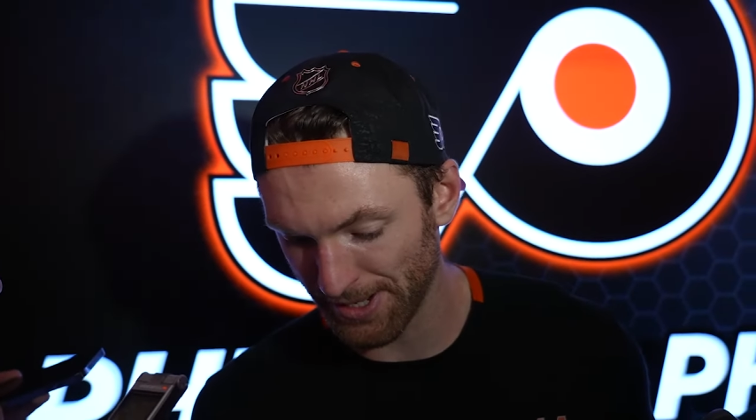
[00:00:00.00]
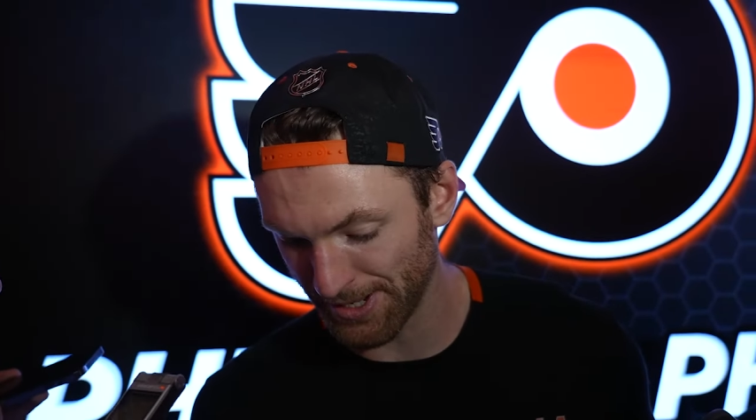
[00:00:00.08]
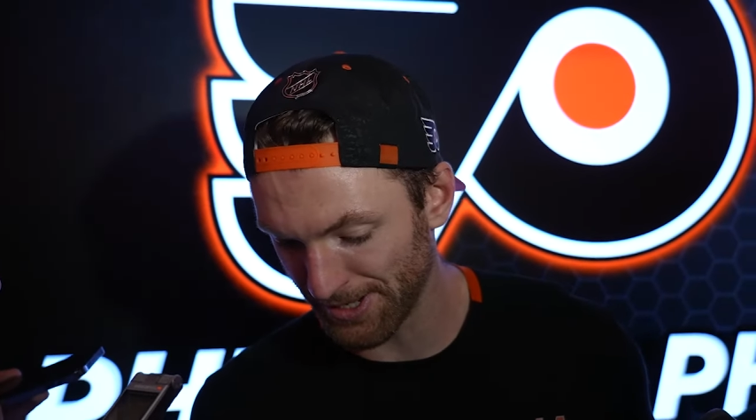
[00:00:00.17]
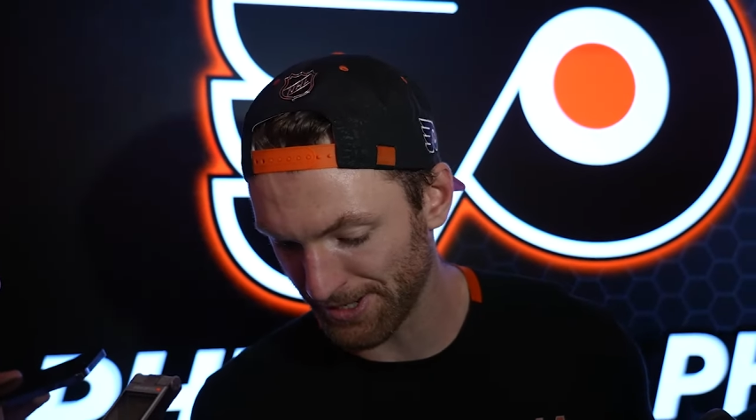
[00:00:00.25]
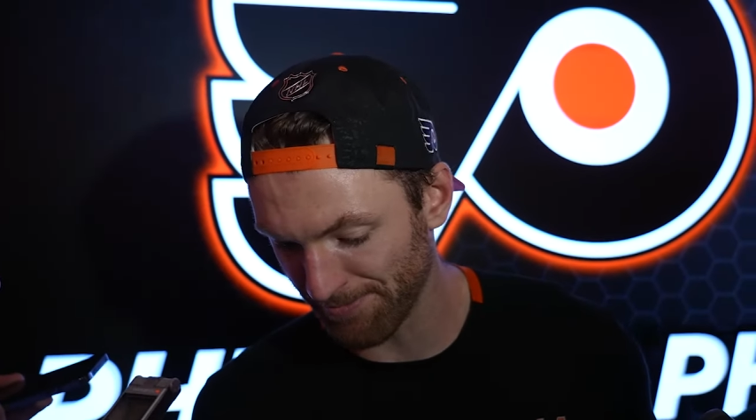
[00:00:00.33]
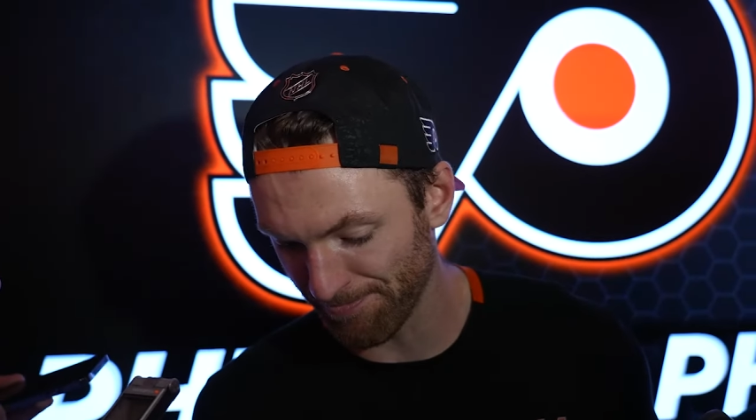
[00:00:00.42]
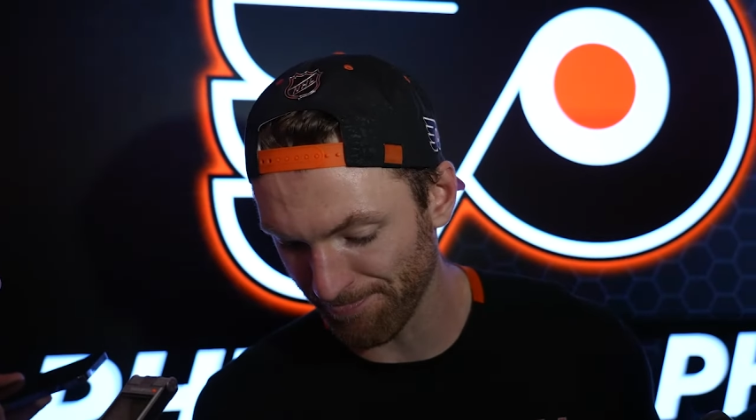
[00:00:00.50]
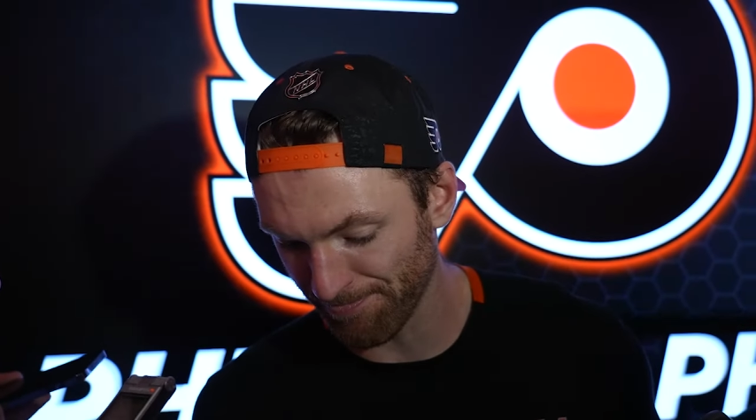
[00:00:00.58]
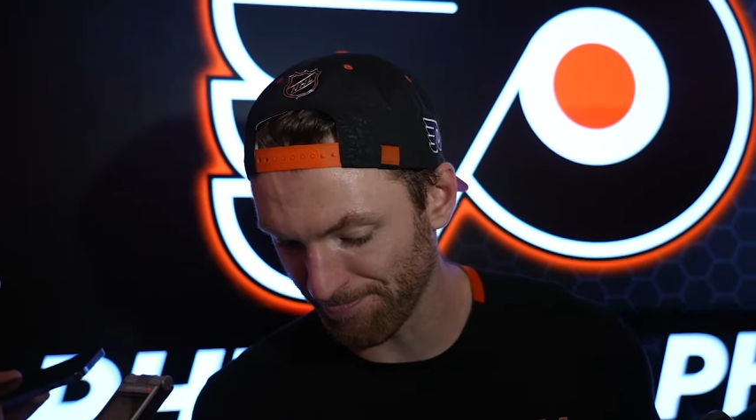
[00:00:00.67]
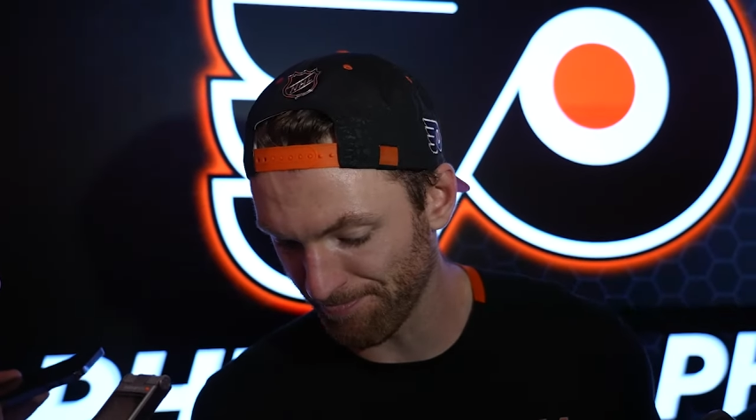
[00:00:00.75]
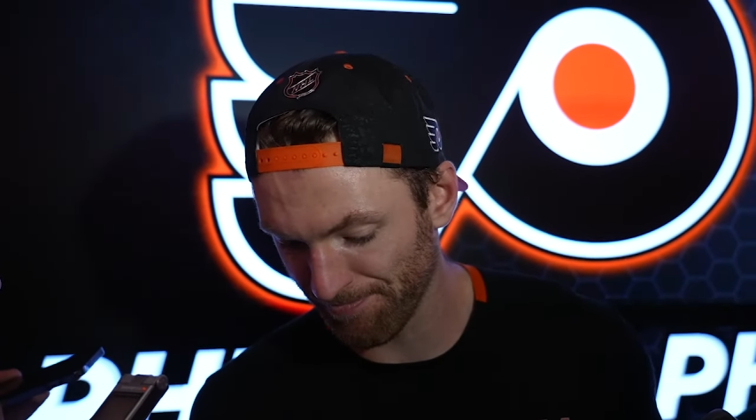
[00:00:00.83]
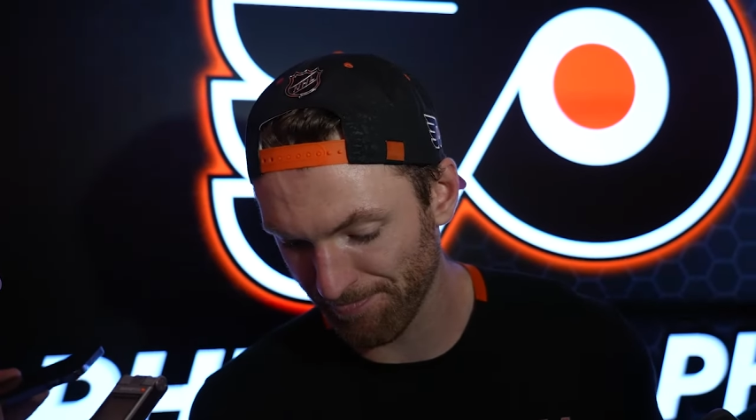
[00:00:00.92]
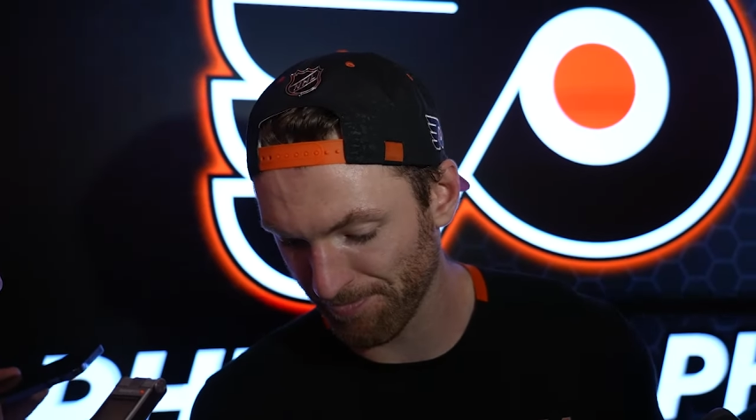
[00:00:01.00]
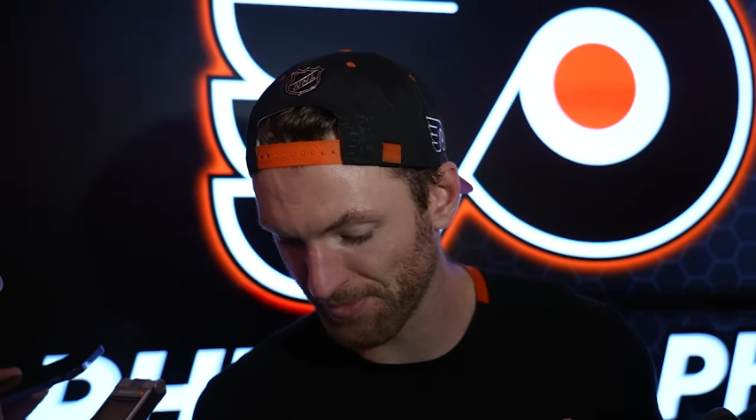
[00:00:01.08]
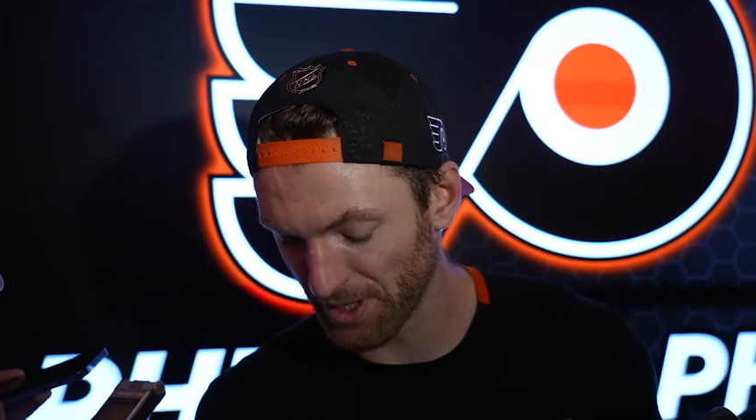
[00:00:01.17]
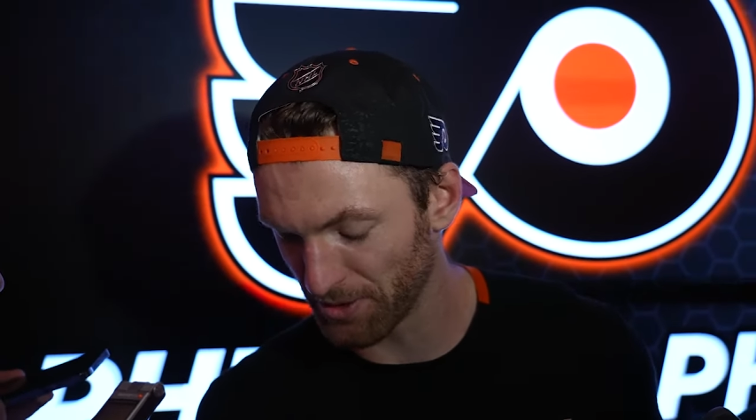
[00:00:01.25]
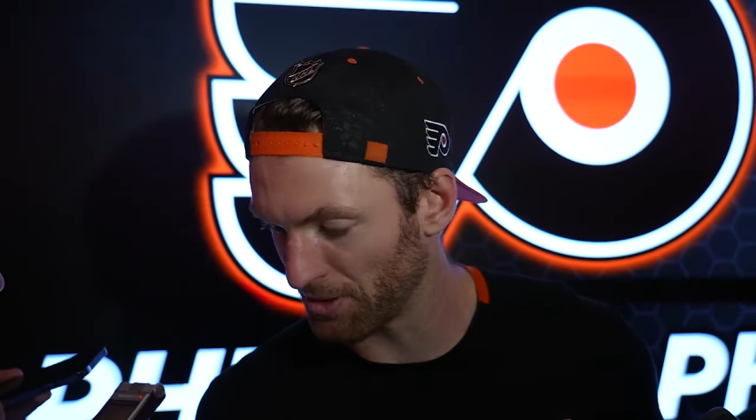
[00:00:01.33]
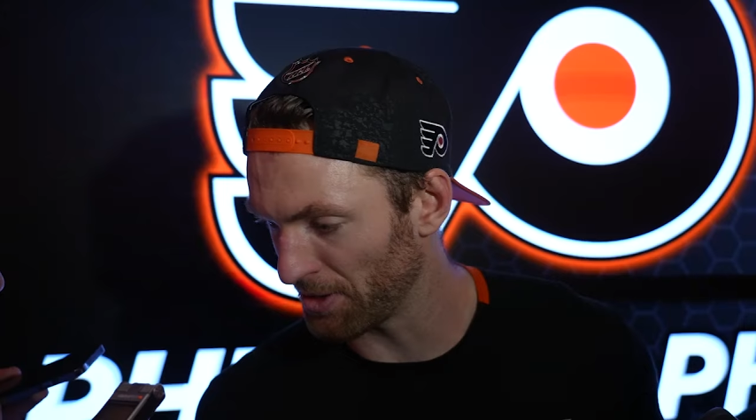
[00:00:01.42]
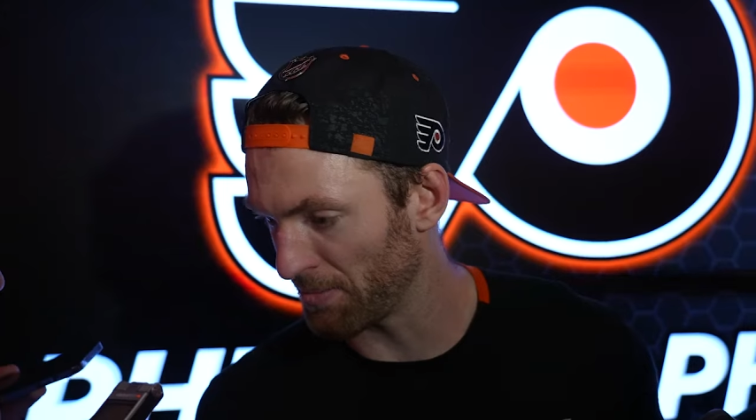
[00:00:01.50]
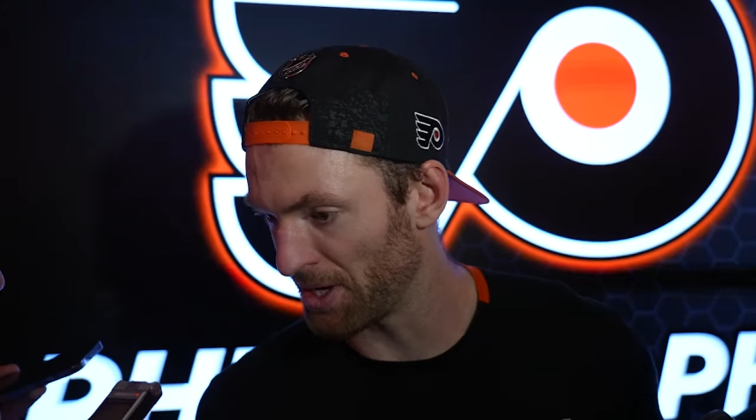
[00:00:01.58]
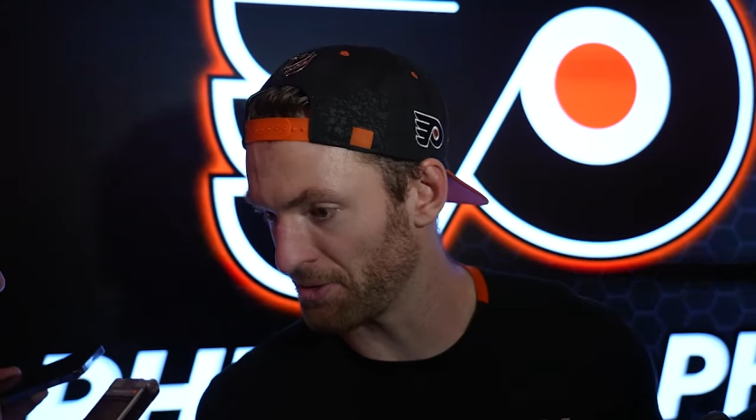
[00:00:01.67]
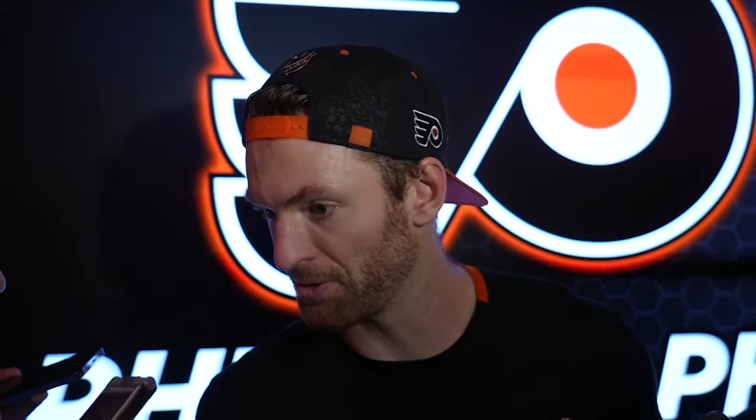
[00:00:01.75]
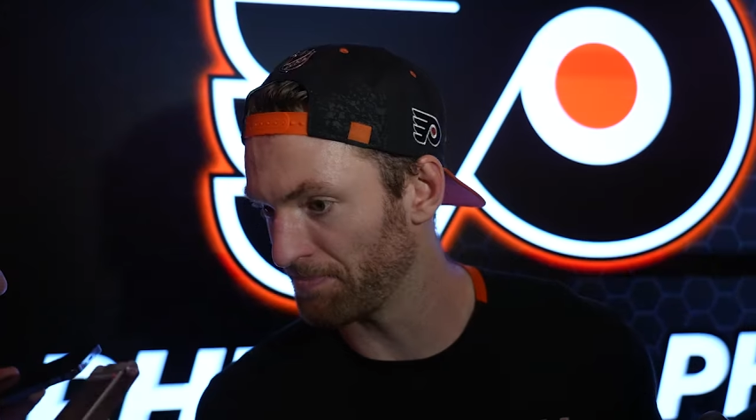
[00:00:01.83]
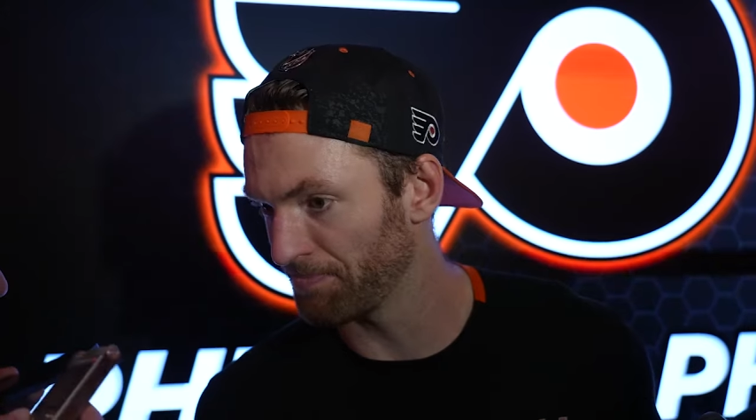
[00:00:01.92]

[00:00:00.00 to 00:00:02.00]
and that's all that matters.